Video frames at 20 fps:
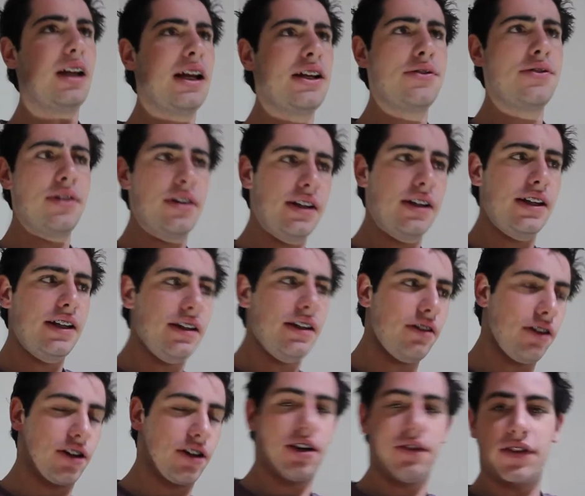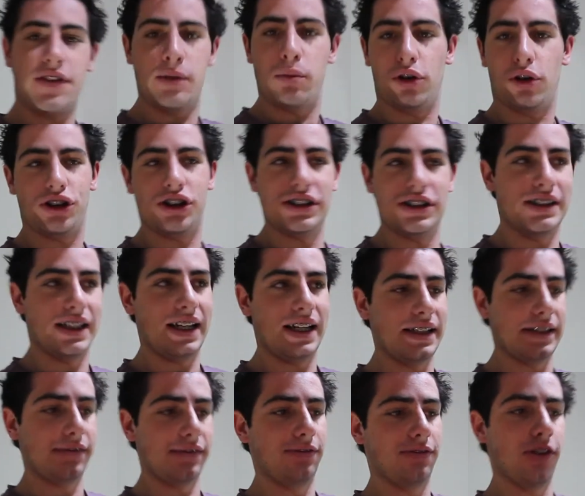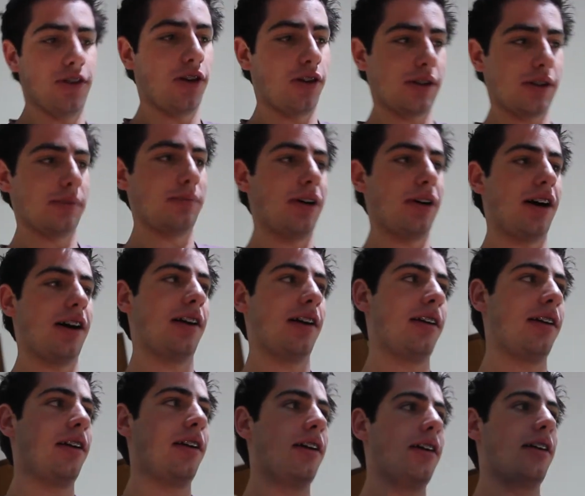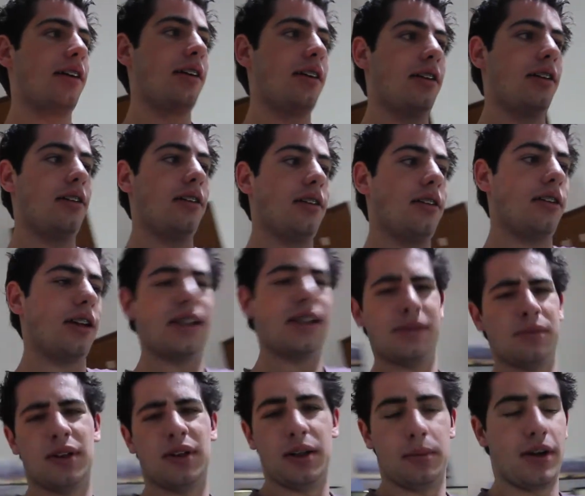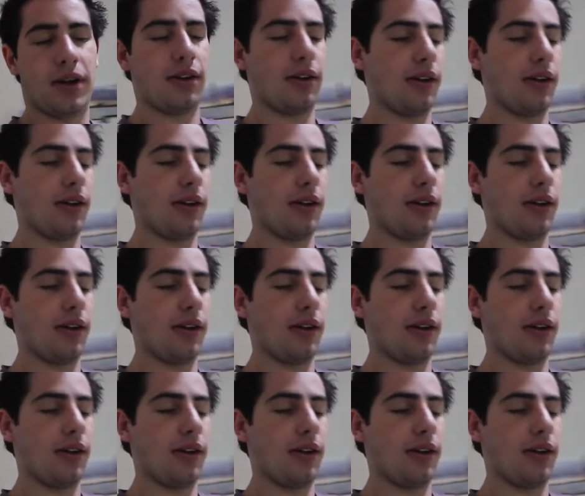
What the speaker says: I don't know if he watches these vlogs, but doesn't matter